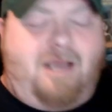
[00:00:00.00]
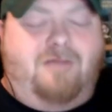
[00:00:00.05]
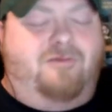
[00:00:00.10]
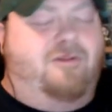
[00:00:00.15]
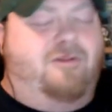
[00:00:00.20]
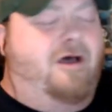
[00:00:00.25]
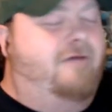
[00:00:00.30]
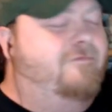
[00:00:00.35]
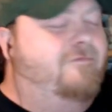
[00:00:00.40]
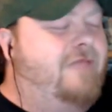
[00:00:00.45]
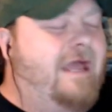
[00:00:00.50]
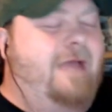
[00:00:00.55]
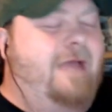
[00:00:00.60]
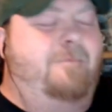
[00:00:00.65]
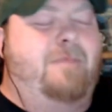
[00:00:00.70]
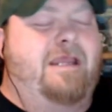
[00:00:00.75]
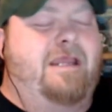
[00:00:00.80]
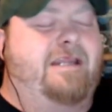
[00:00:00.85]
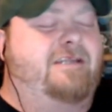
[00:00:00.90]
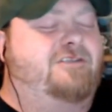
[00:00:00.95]
love that,
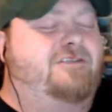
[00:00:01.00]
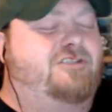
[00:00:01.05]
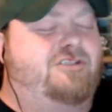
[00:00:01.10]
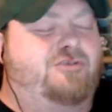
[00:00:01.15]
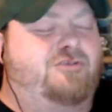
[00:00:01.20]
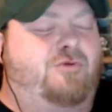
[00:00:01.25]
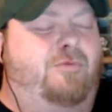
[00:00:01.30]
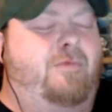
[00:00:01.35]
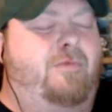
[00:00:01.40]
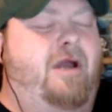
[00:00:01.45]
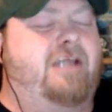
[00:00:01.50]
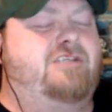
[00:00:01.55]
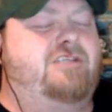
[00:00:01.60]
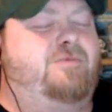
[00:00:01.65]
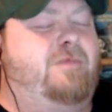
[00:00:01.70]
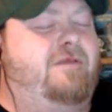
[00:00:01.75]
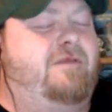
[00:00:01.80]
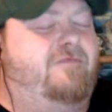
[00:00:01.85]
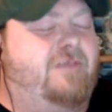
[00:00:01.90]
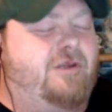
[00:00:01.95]
man. It just reminds
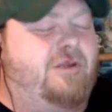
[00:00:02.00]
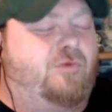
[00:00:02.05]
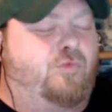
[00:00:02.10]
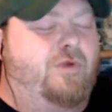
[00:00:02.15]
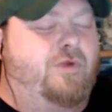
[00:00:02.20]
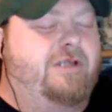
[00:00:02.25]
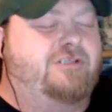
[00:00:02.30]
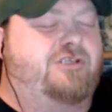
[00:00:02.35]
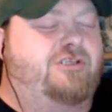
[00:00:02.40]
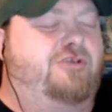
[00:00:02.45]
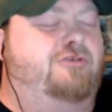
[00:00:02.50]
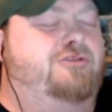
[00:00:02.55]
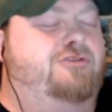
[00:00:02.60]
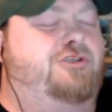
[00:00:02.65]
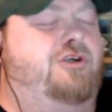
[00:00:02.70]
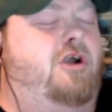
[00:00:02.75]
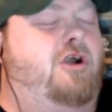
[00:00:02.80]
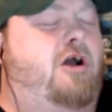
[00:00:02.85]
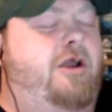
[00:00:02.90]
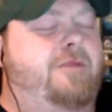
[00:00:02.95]
me of the original
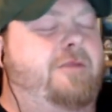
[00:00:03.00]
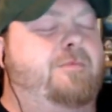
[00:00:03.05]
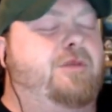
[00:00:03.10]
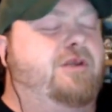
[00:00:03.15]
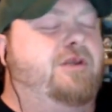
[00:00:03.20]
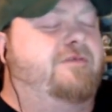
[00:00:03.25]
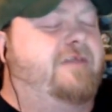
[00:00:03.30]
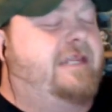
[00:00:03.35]
Tron movie.